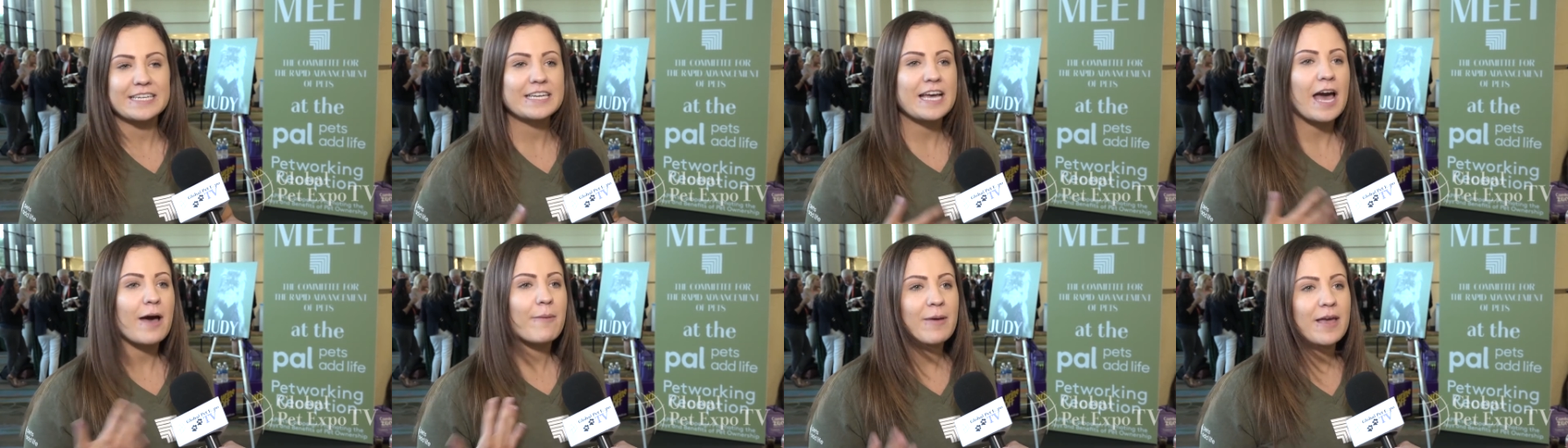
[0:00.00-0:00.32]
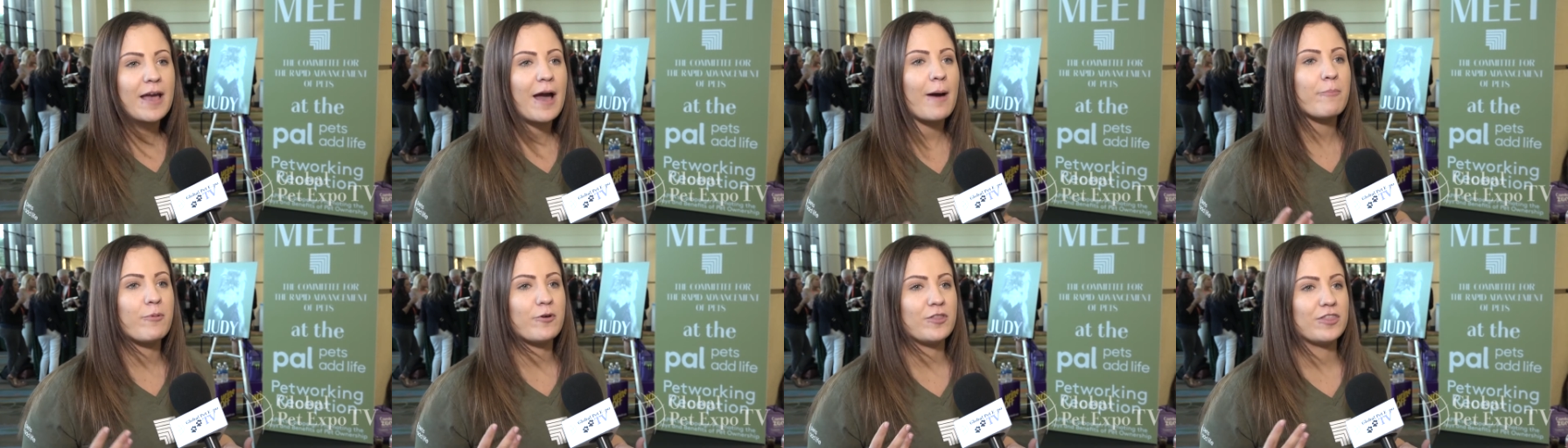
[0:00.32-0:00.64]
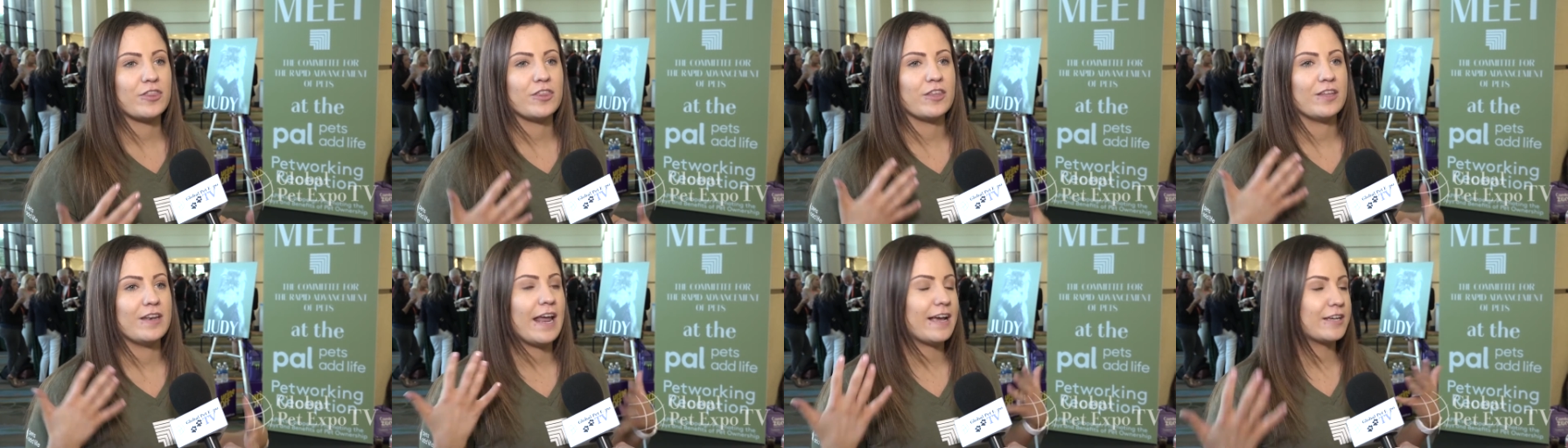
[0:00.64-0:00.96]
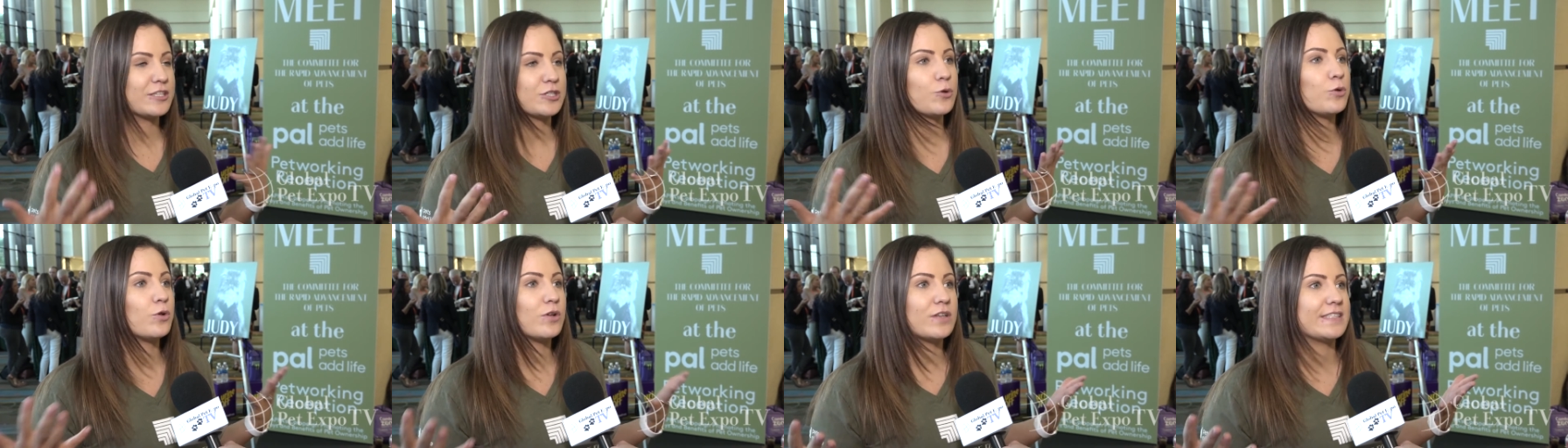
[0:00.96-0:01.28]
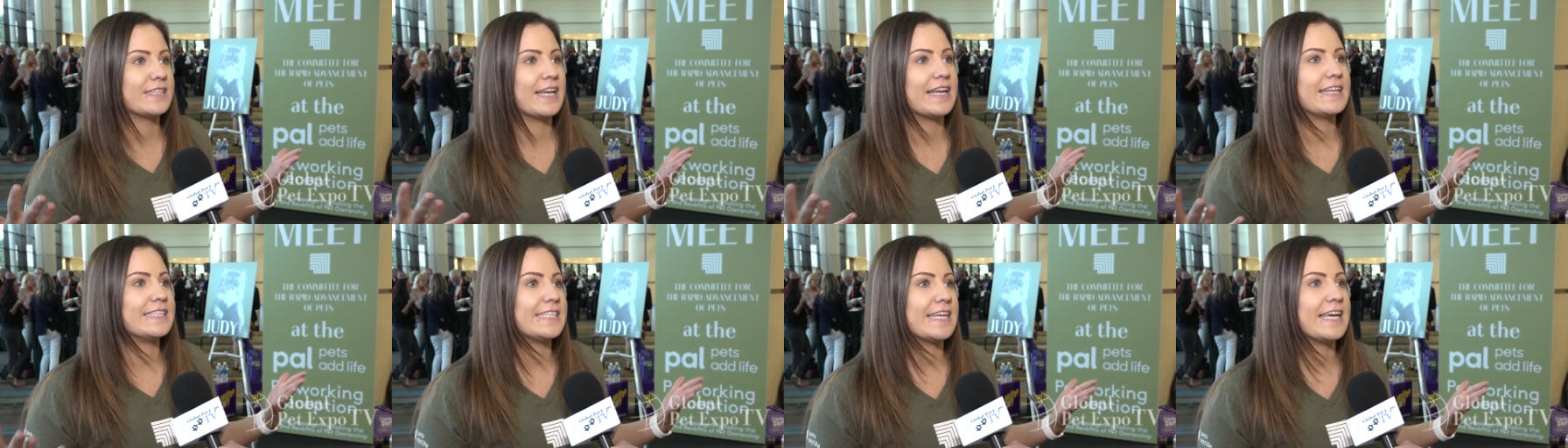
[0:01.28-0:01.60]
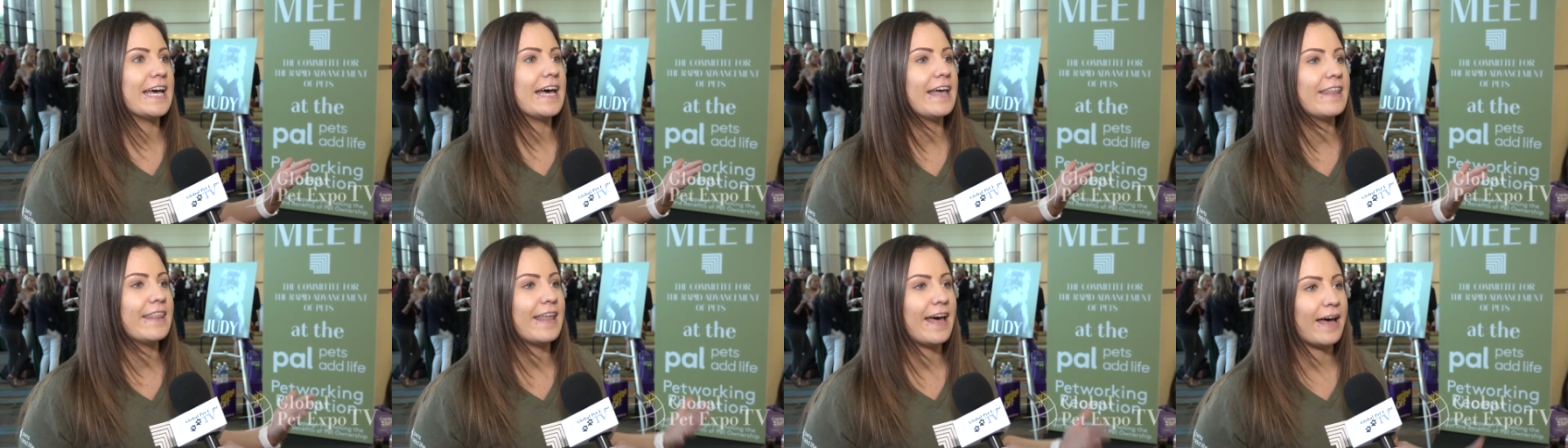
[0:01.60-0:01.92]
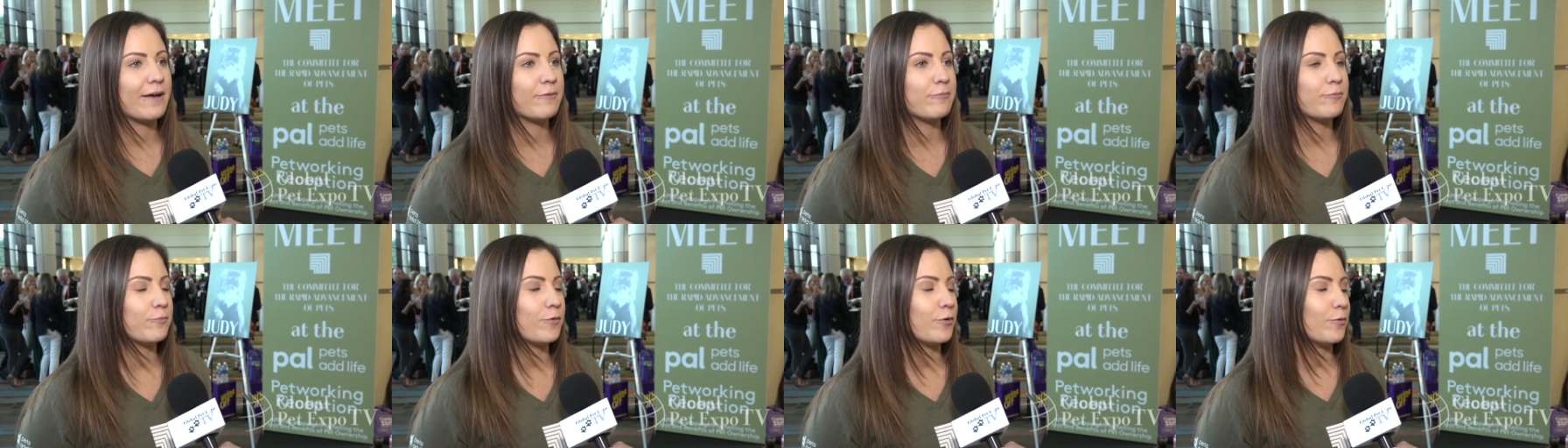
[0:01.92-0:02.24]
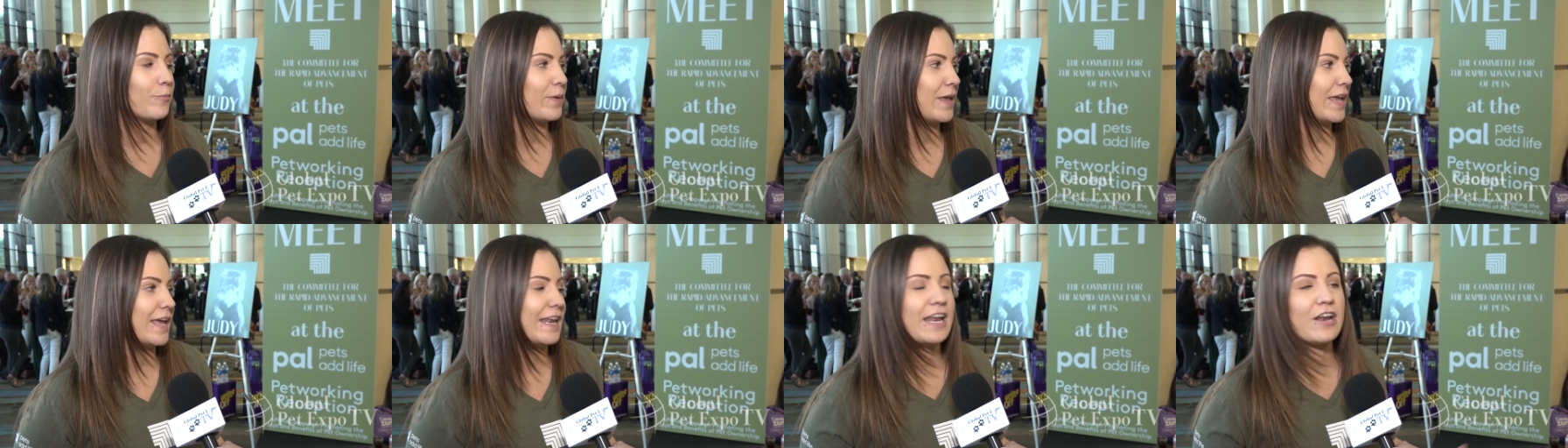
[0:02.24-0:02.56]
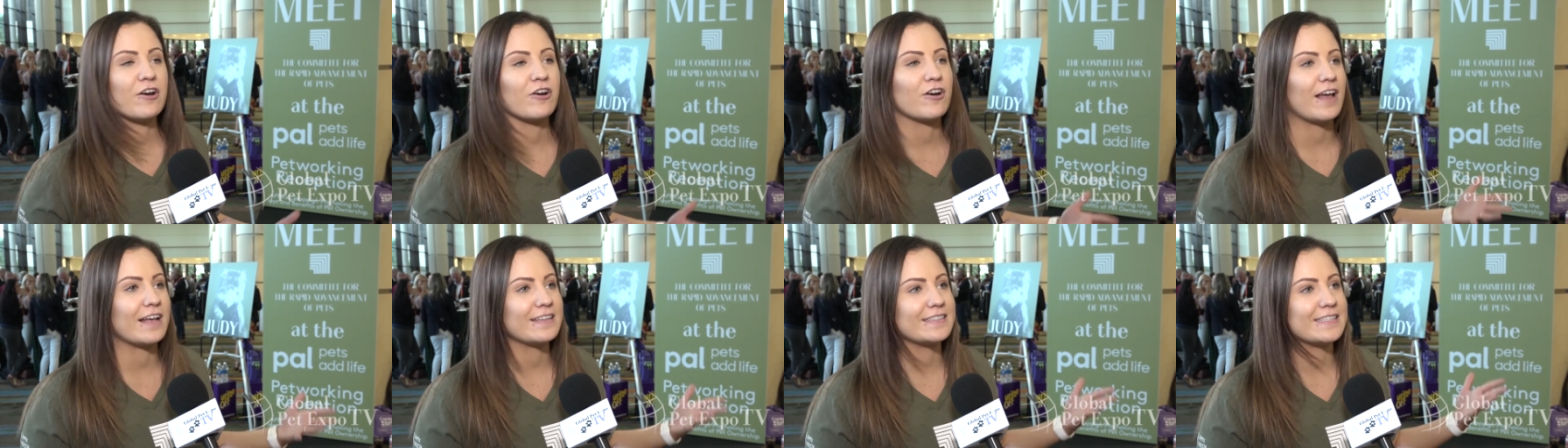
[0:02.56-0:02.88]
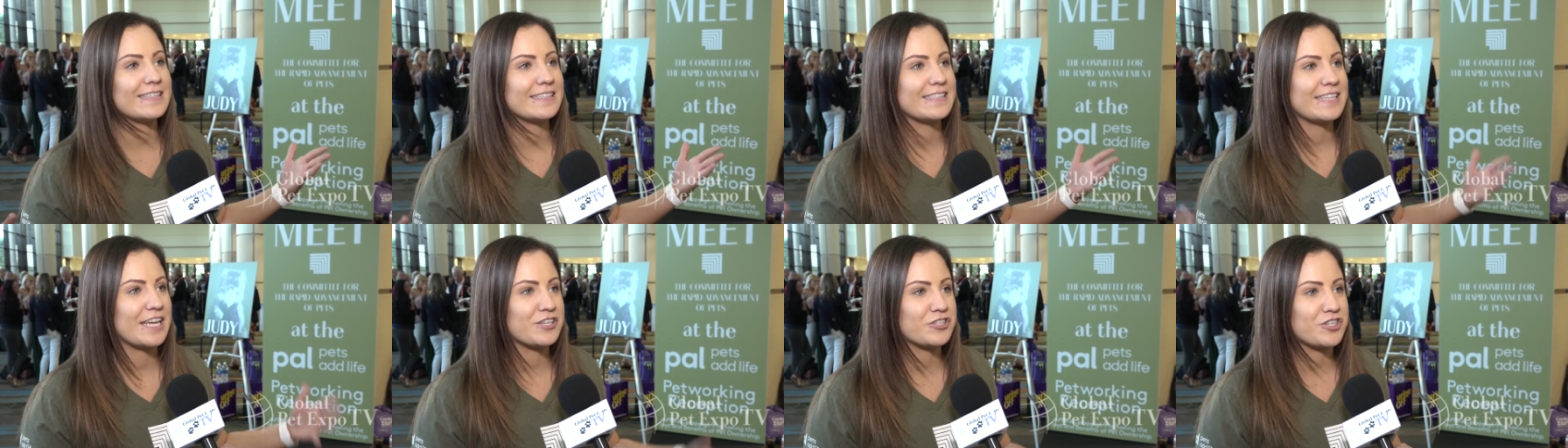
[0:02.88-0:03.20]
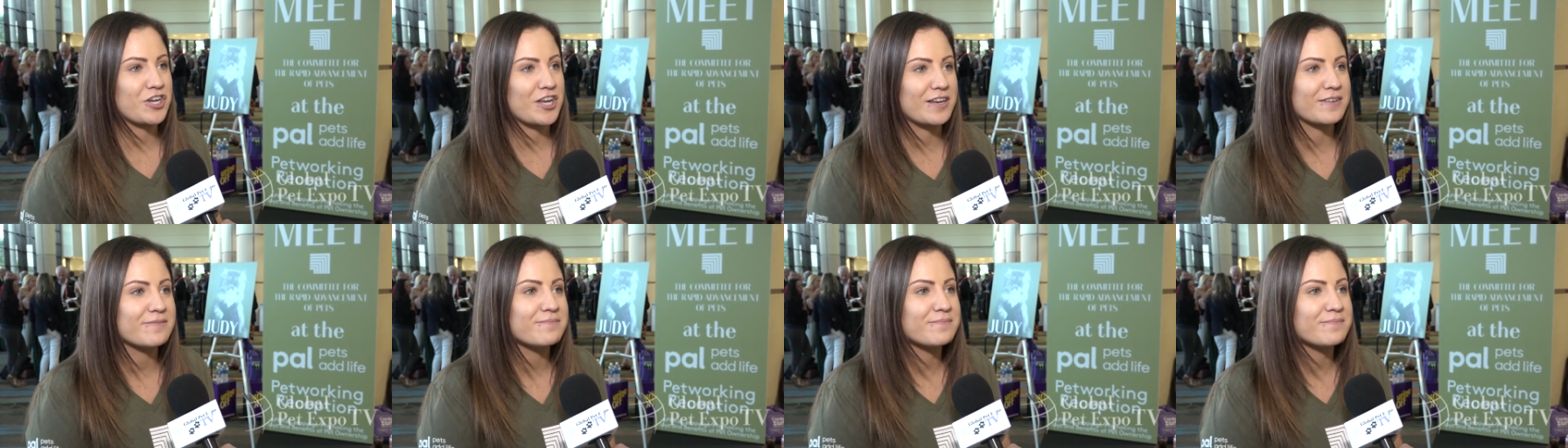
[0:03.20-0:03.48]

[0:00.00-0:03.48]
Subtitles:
coming up with the next coolest idea that will be an internet sensation.